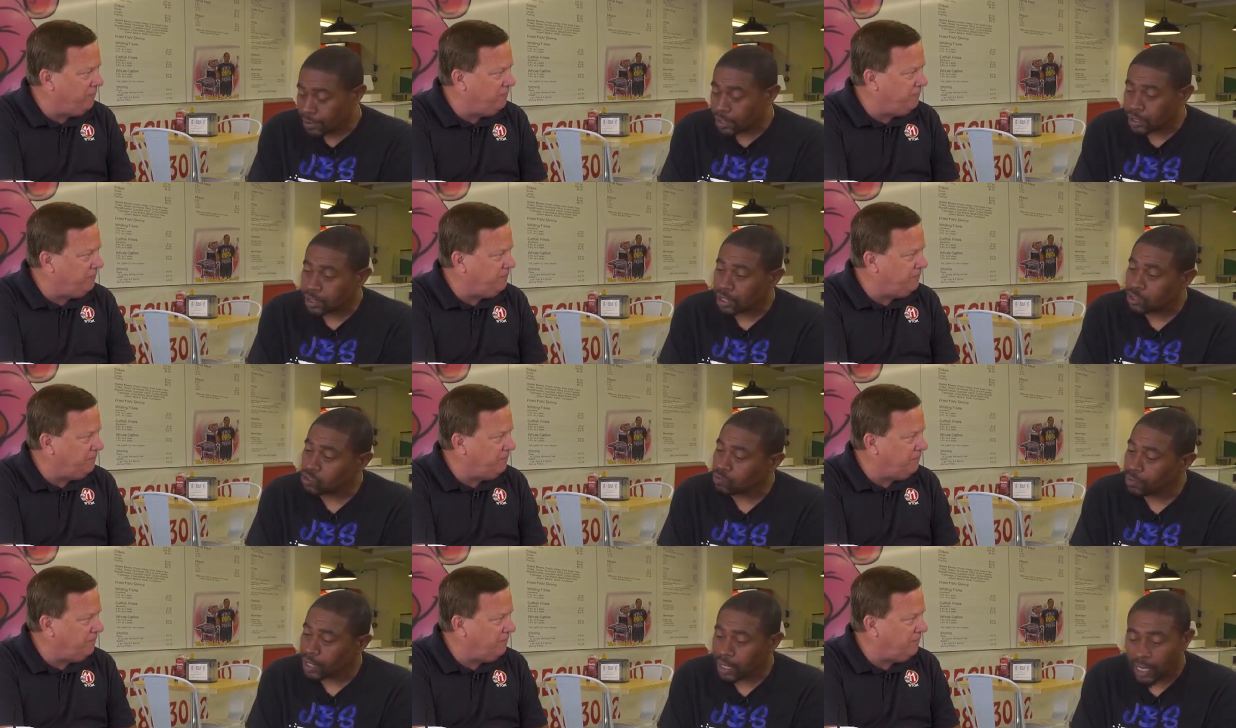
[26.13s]
Speaker 1: up at the
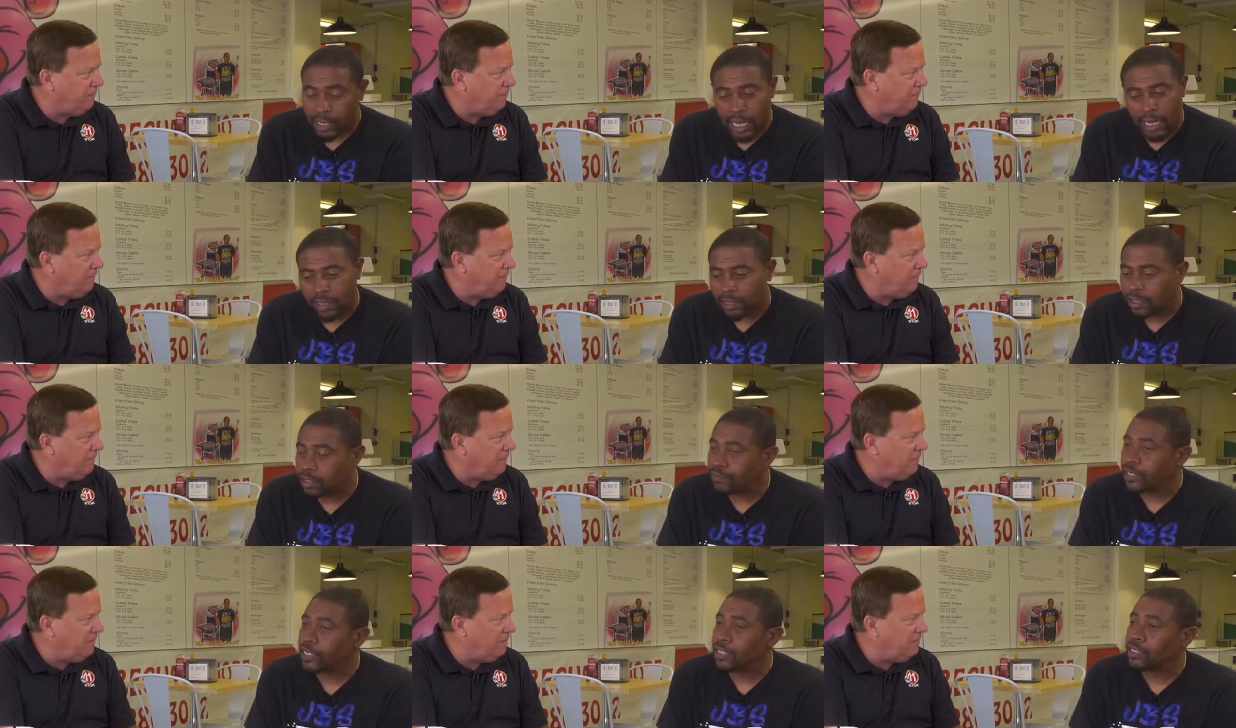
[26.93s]
stove, man. Like, I
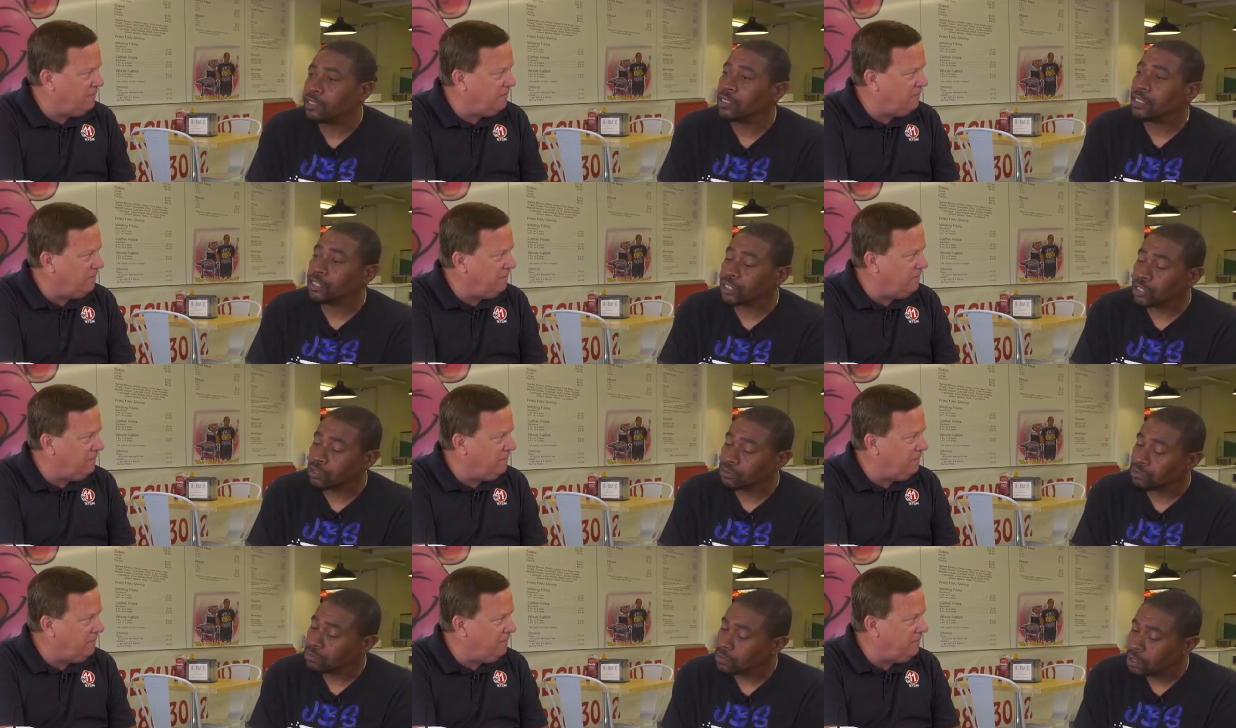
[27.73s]
love to eat. And
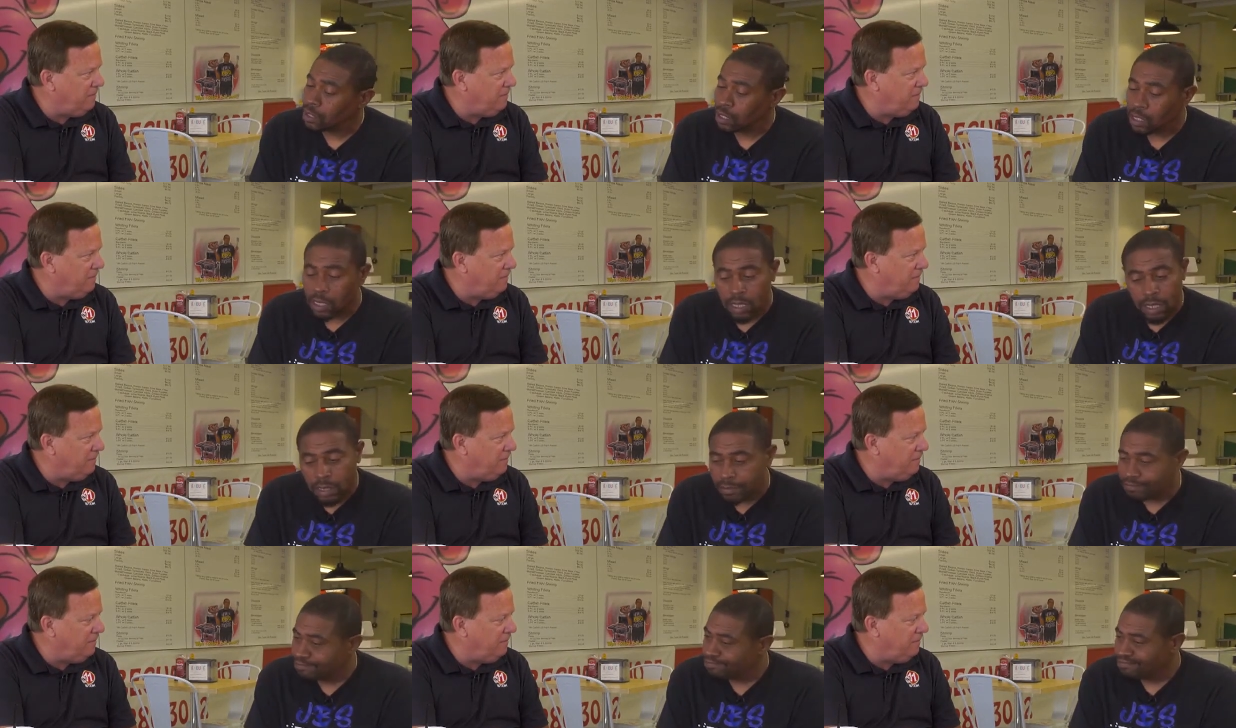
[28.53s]
so
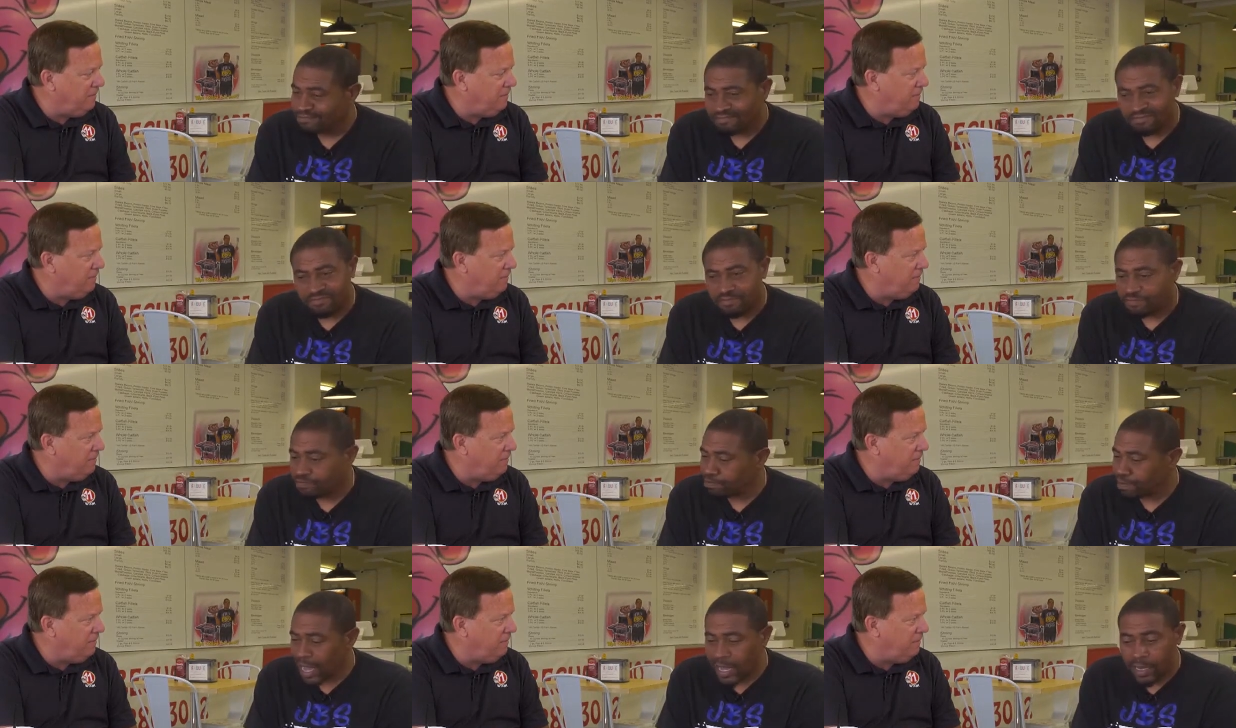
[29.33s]

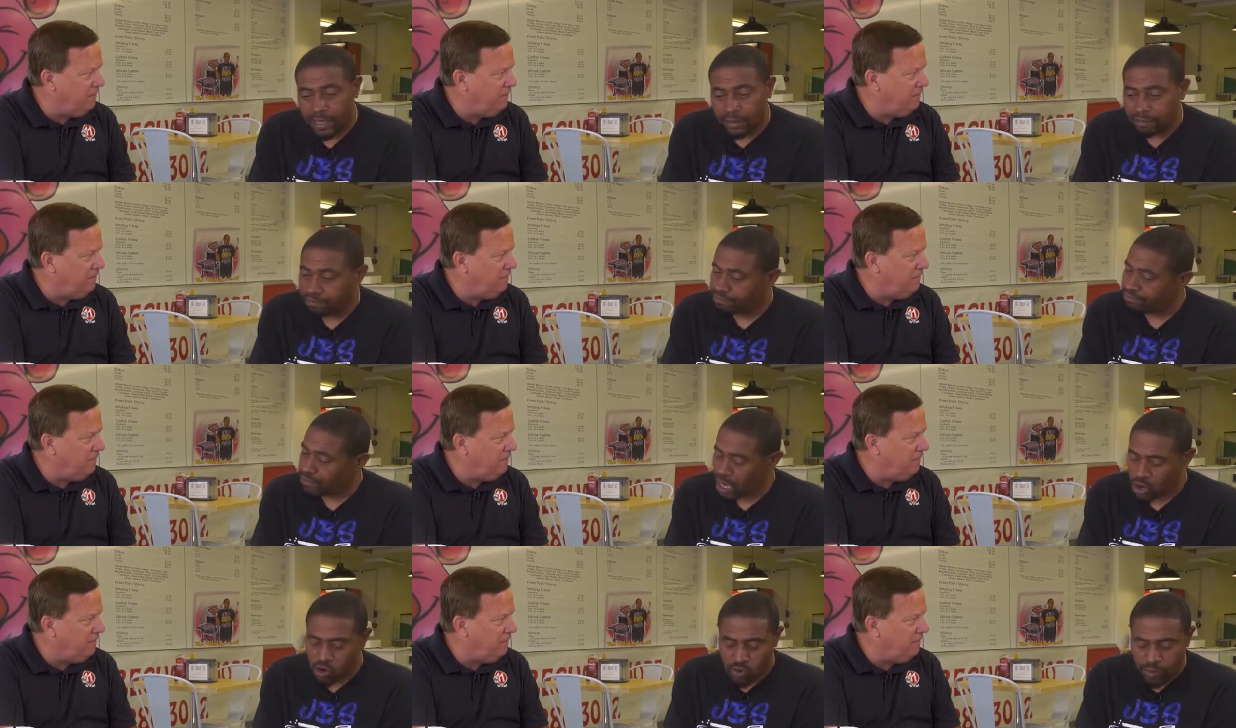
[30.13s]
Bacon,
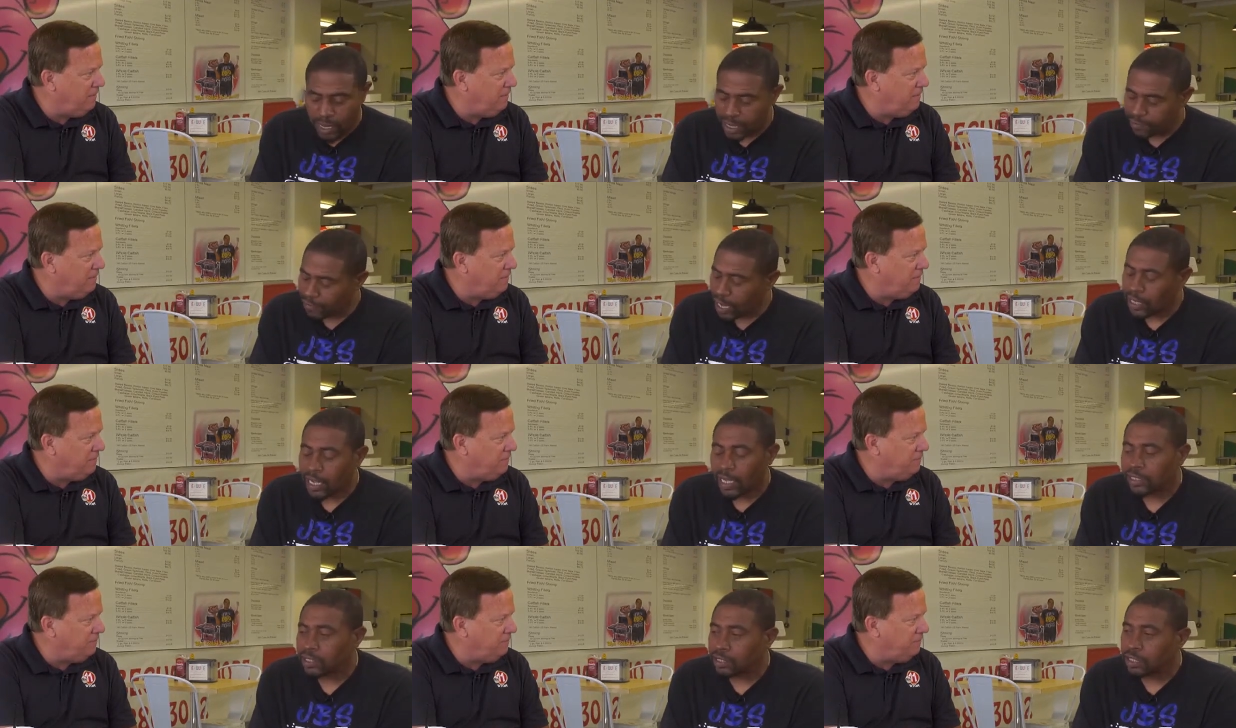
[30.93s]
homemade.
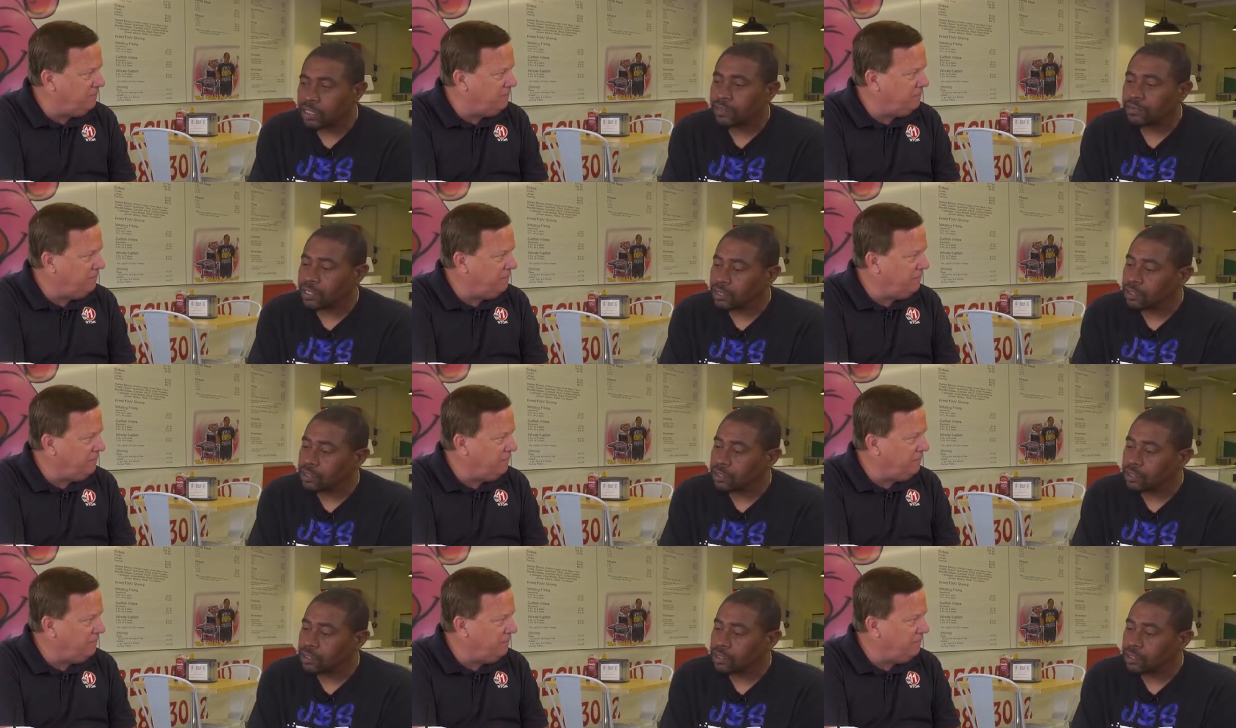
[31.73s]
I, I just love to